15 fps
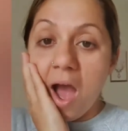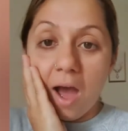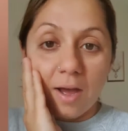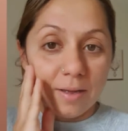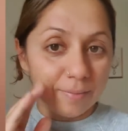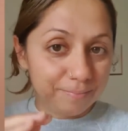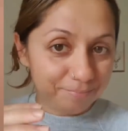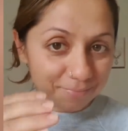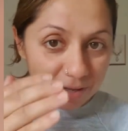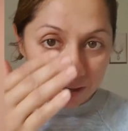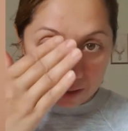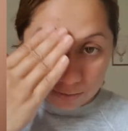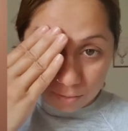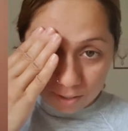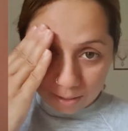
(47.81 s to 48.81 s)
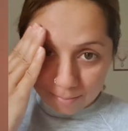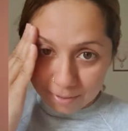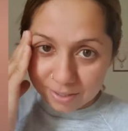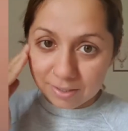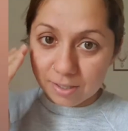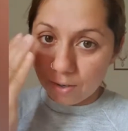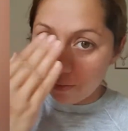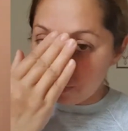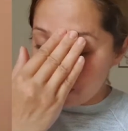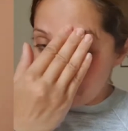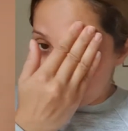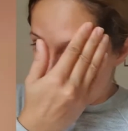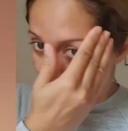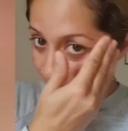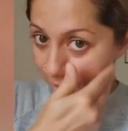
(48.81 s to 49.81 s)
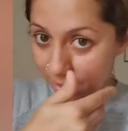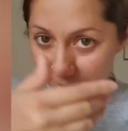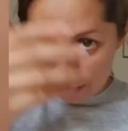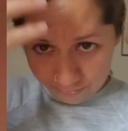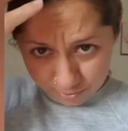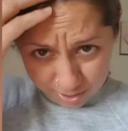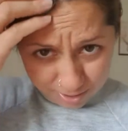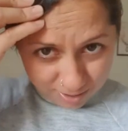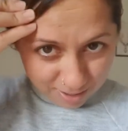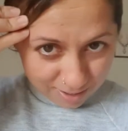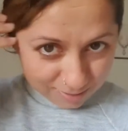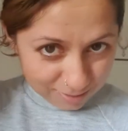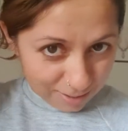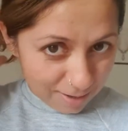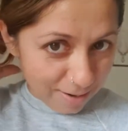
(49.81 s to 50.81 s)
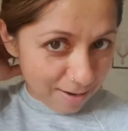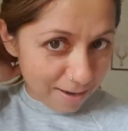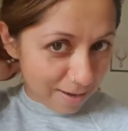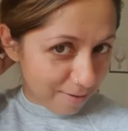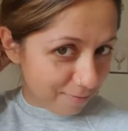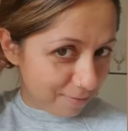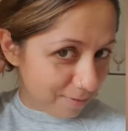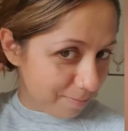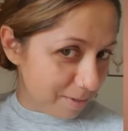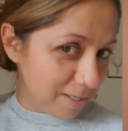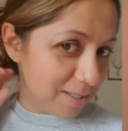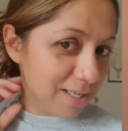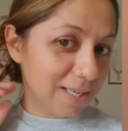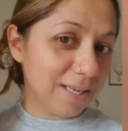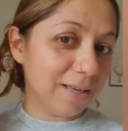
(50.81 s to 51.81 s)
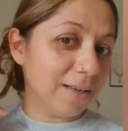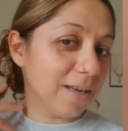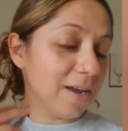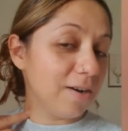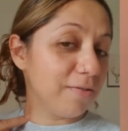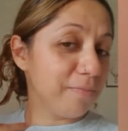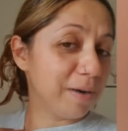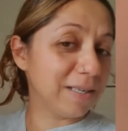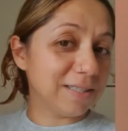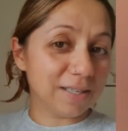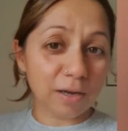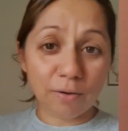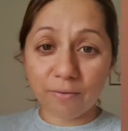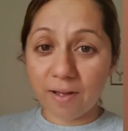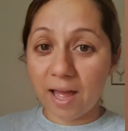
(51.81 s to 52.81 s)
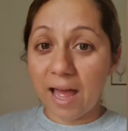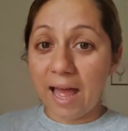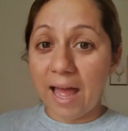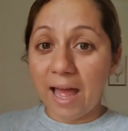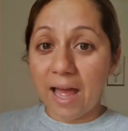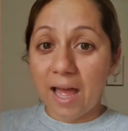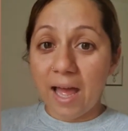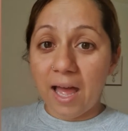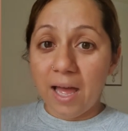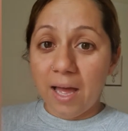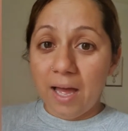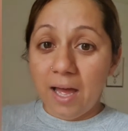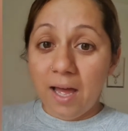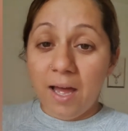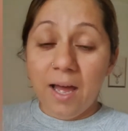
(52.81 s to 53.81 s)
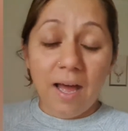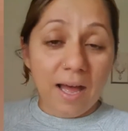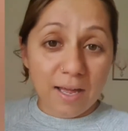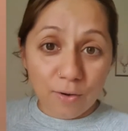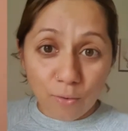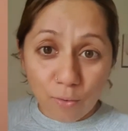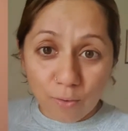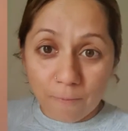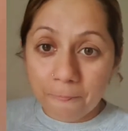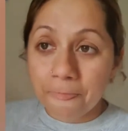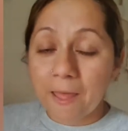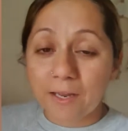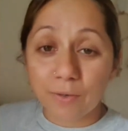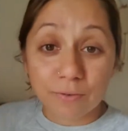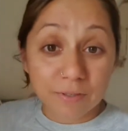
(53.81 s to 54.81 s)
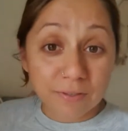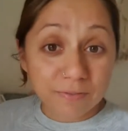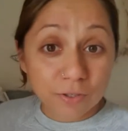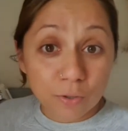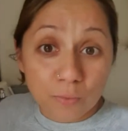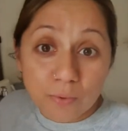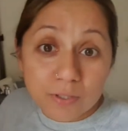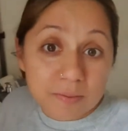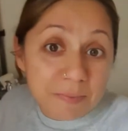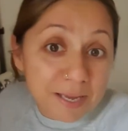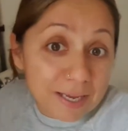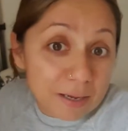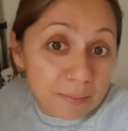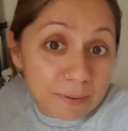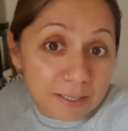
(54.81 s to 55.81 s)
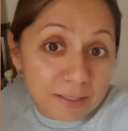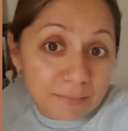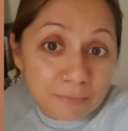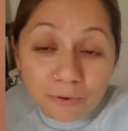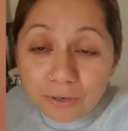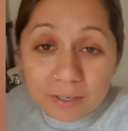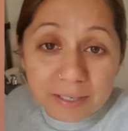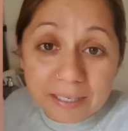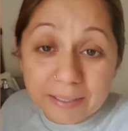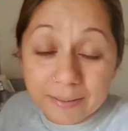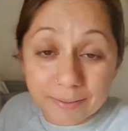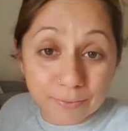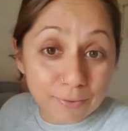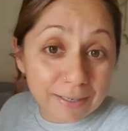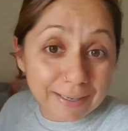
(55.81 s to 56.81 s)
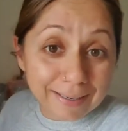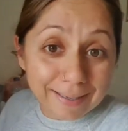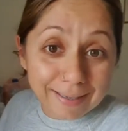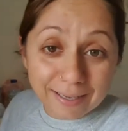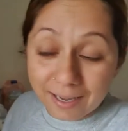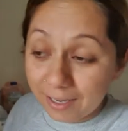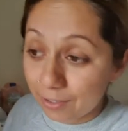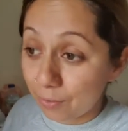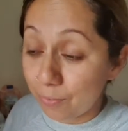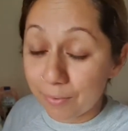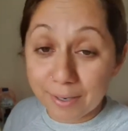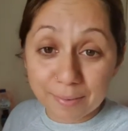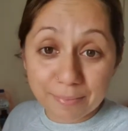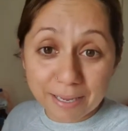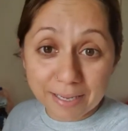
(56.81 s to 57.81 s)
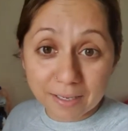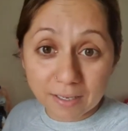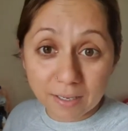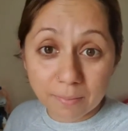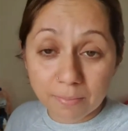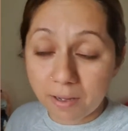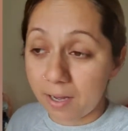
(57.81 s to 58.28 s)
I look at myself and I realize that I haven't been taking care of myself at all. I don't even know what's makeup anymore. Really, I don't wear makeup.